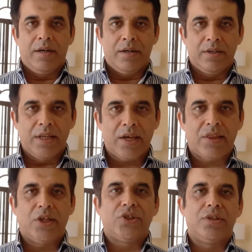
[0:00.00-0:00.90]

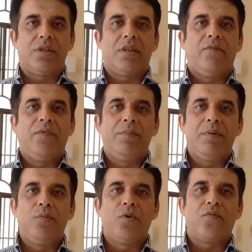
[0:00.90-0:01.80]
next sessions will
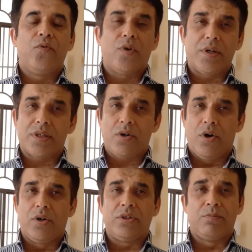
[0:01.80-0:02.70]
be more focused
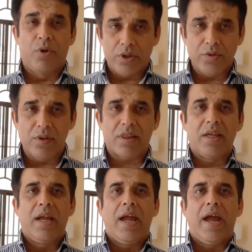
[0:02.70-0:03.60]
on the modules,
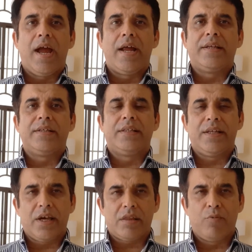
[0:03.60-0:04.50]
and the
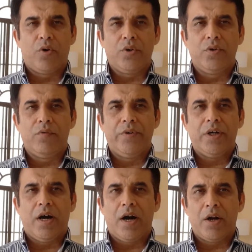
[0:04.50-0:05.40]
next module
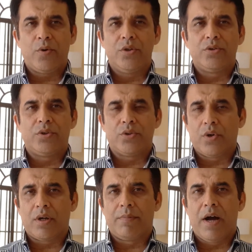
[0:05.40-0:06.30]
we are going to
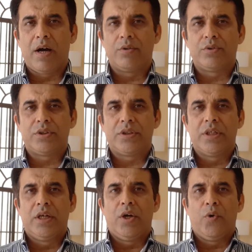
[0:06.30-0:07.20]
talk about
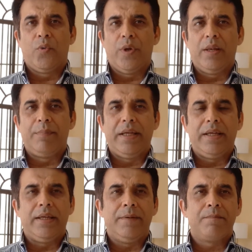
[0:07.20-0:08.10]
will
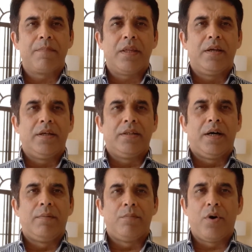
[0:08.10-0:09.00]
be
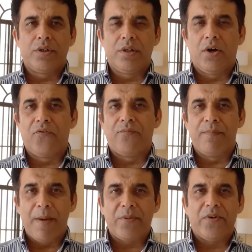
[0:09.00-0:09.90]
the model of
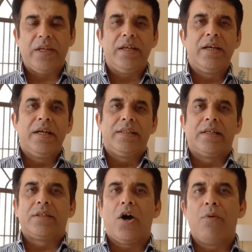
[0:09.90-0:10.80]
memory,
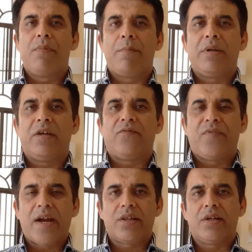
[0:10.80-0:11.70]
that how memory
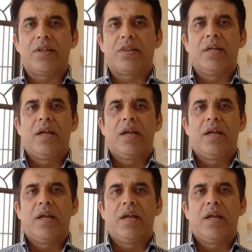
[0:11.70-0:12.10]
affects us,